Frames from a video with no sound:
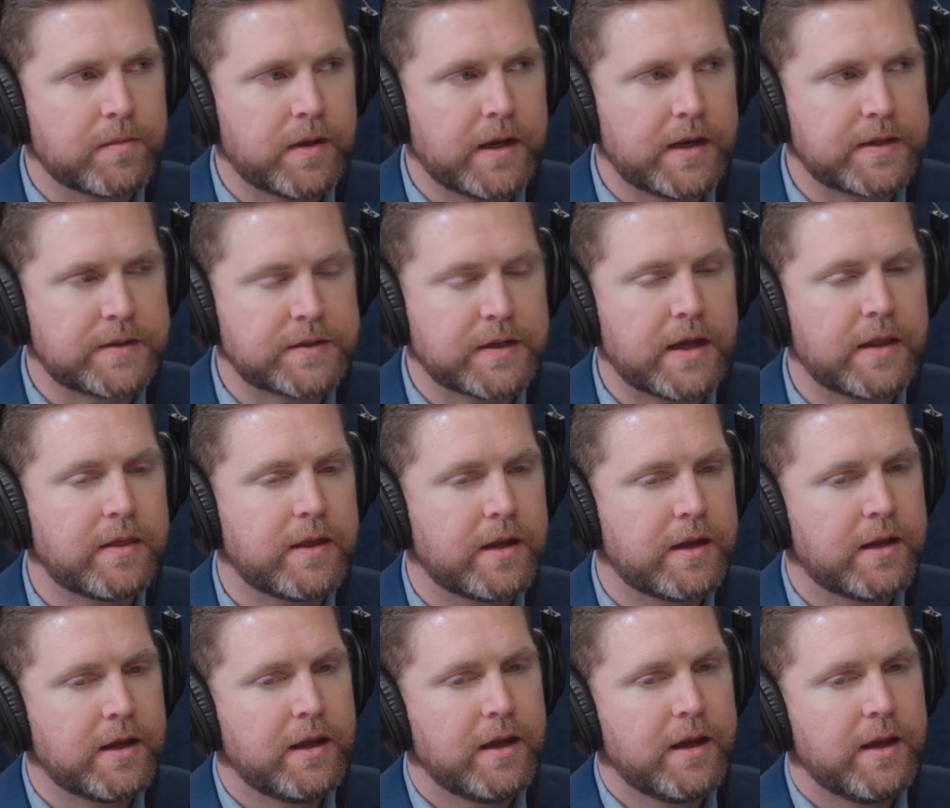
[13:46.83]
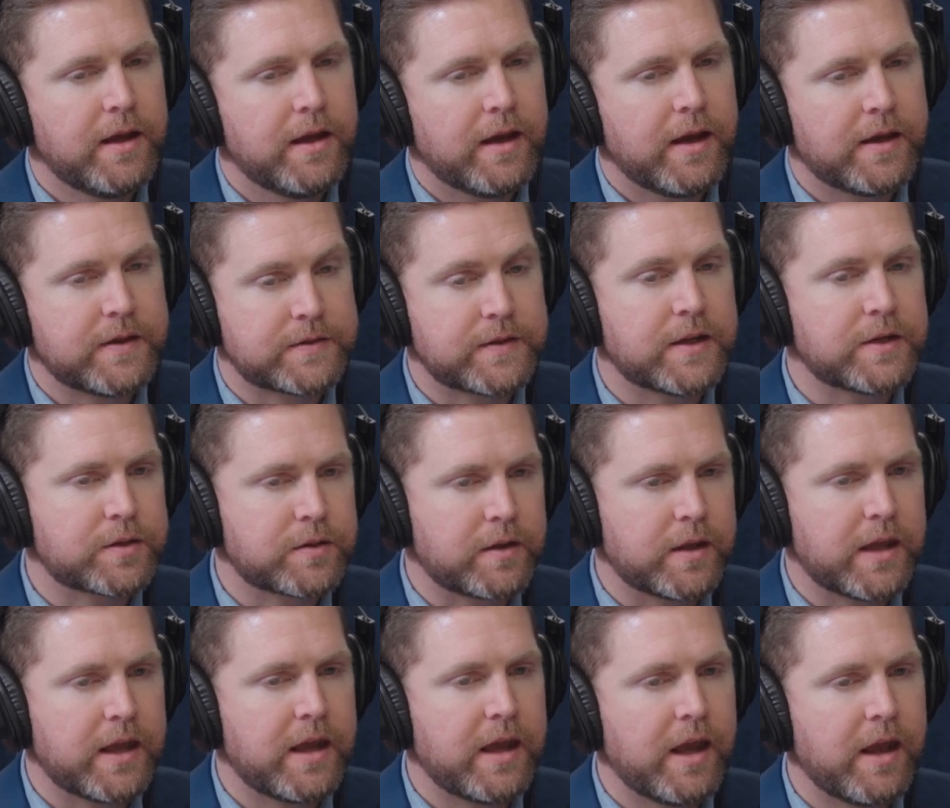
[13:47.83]
And he said that
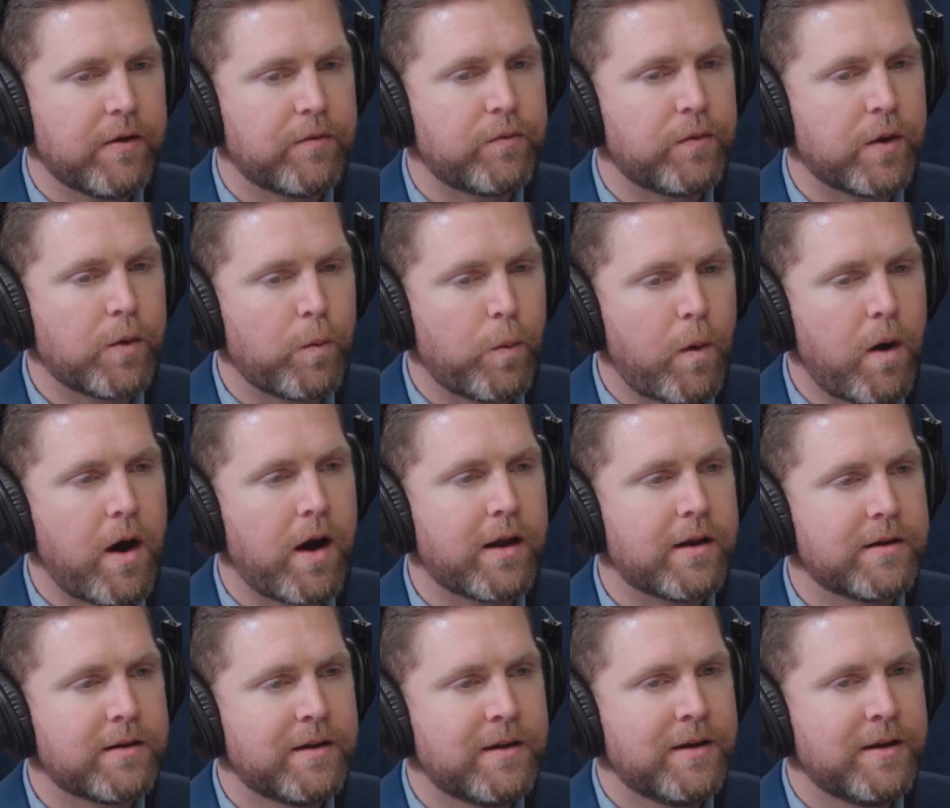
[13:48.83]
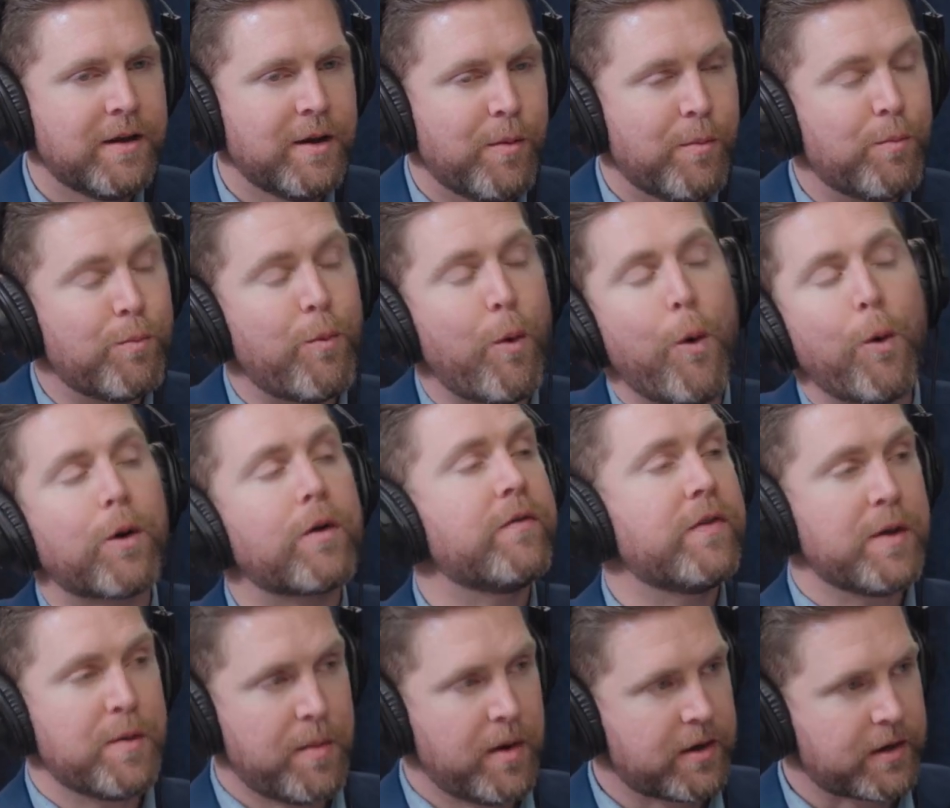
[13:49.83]
essentially, if we want more of
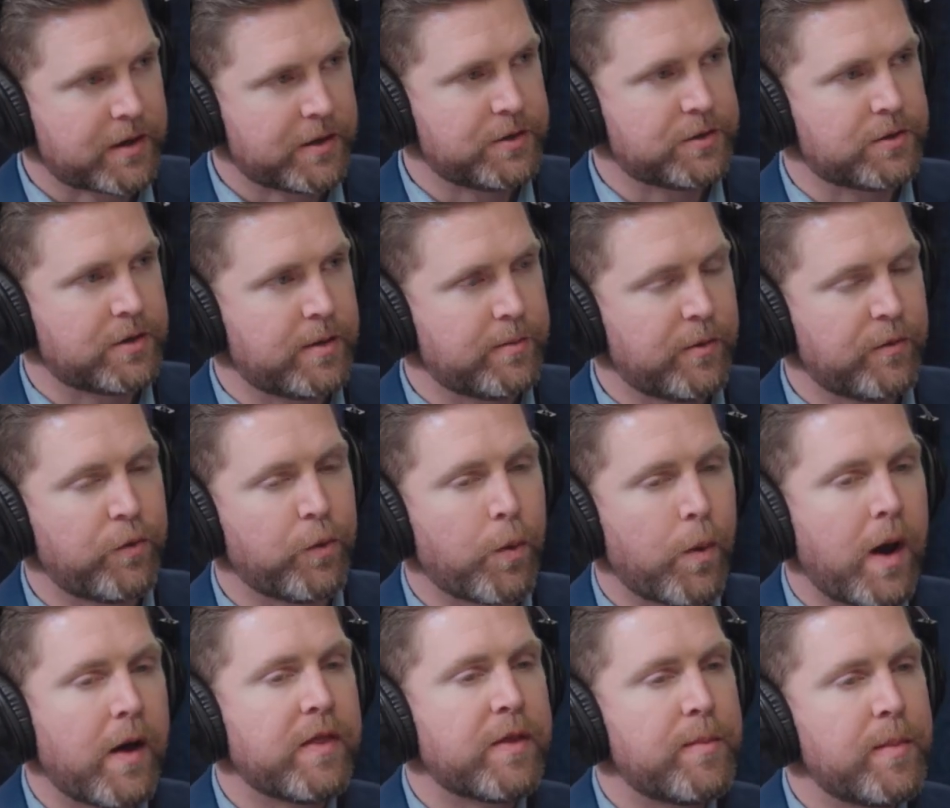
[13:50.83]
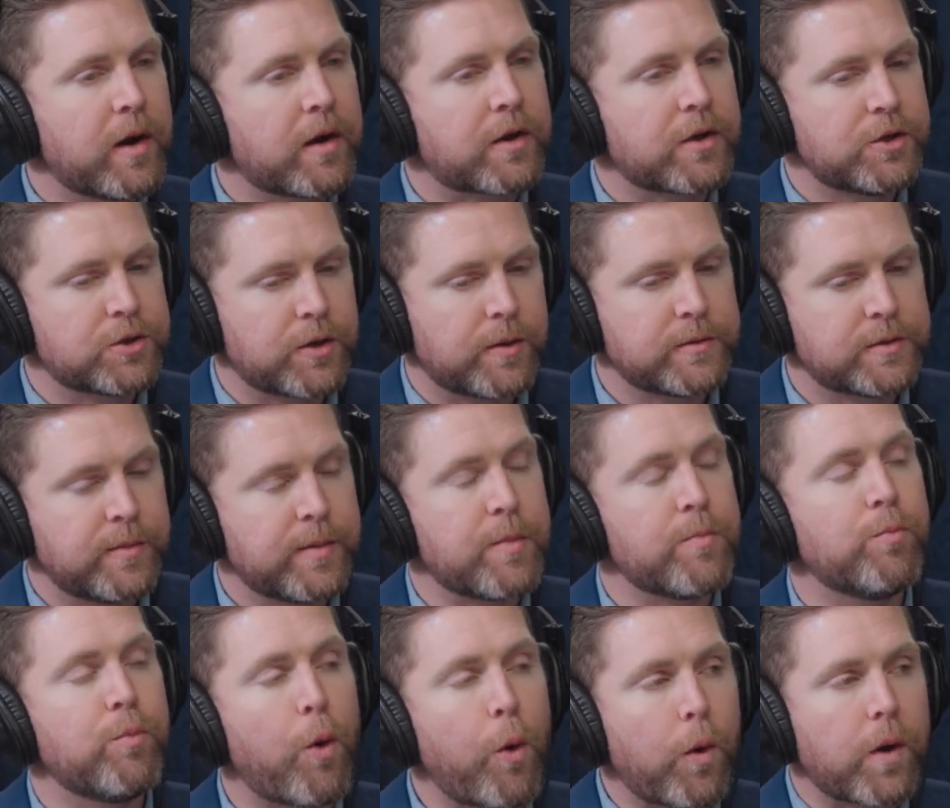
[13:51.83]
the American dream, if we want the American dream to be
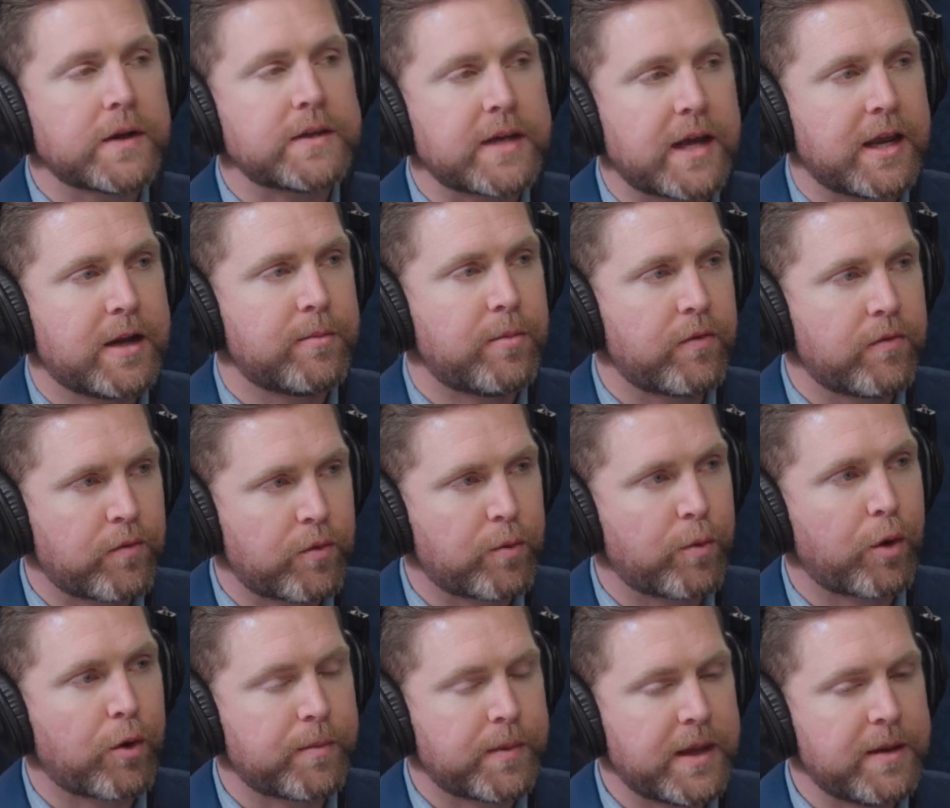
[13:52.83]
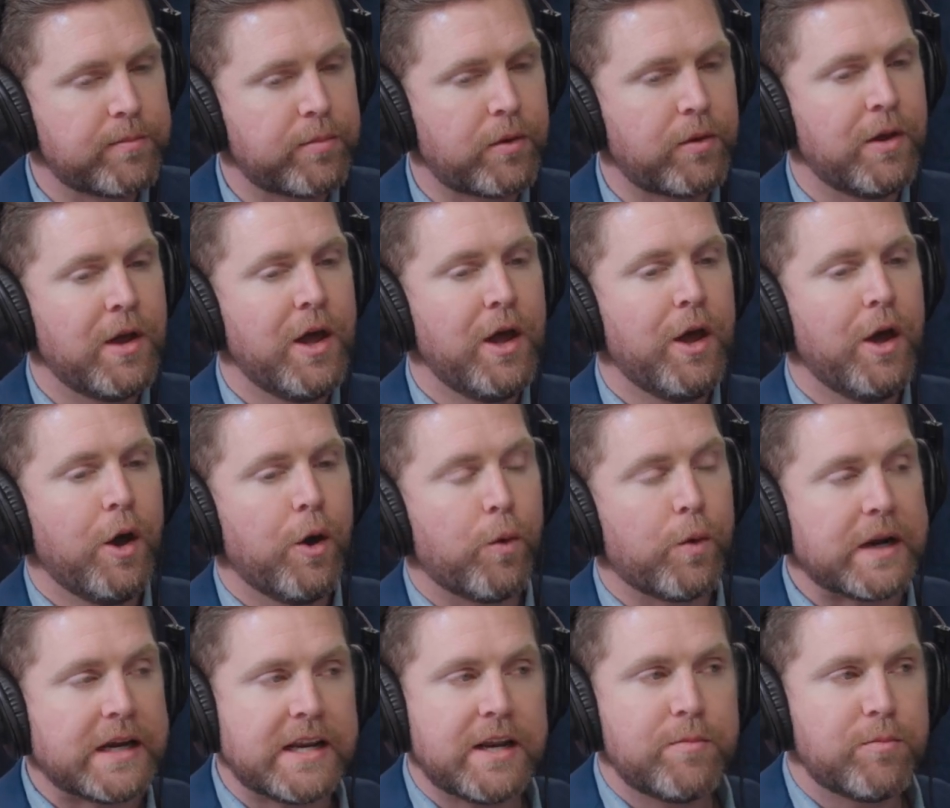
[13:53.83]
more attainable for more people,
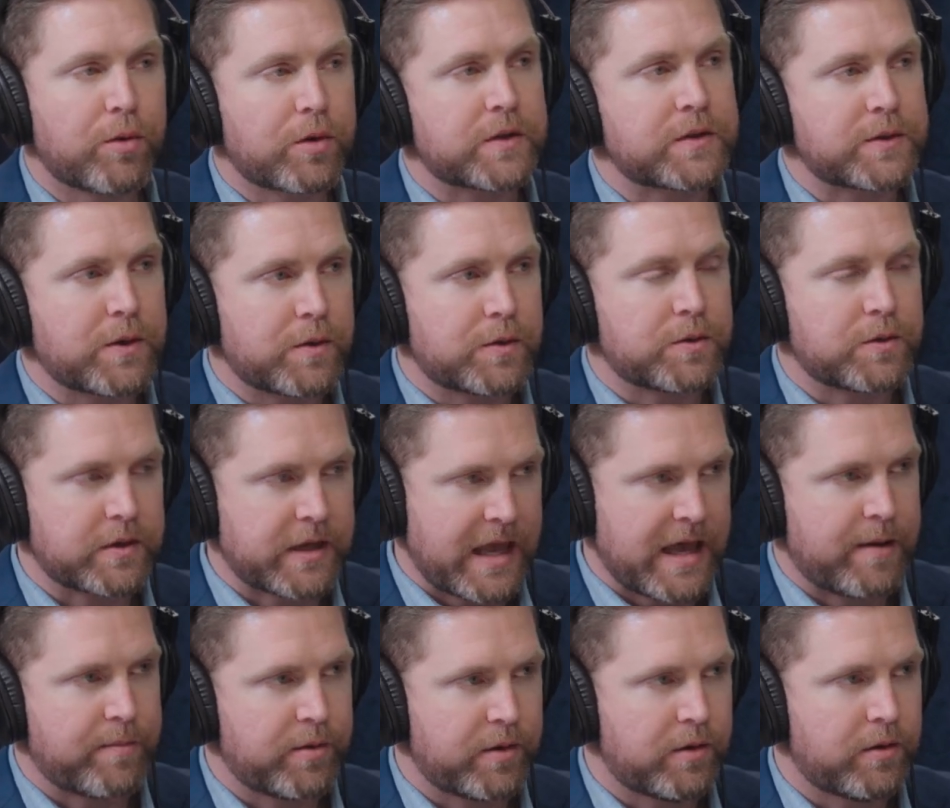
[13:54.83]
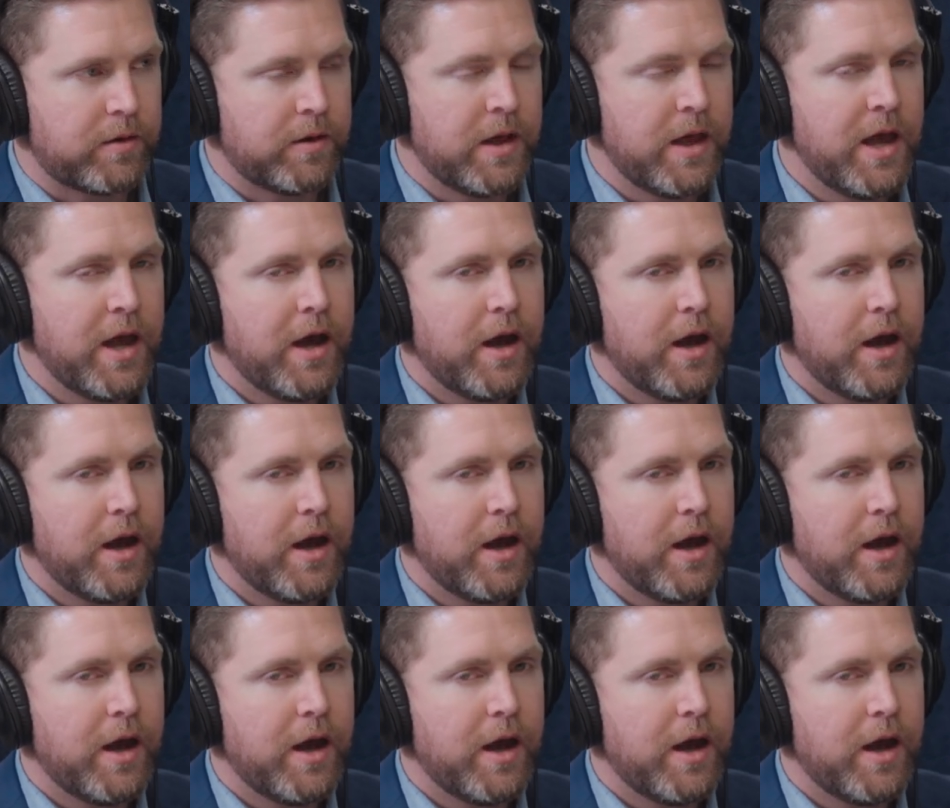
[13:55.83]
we need more social capital.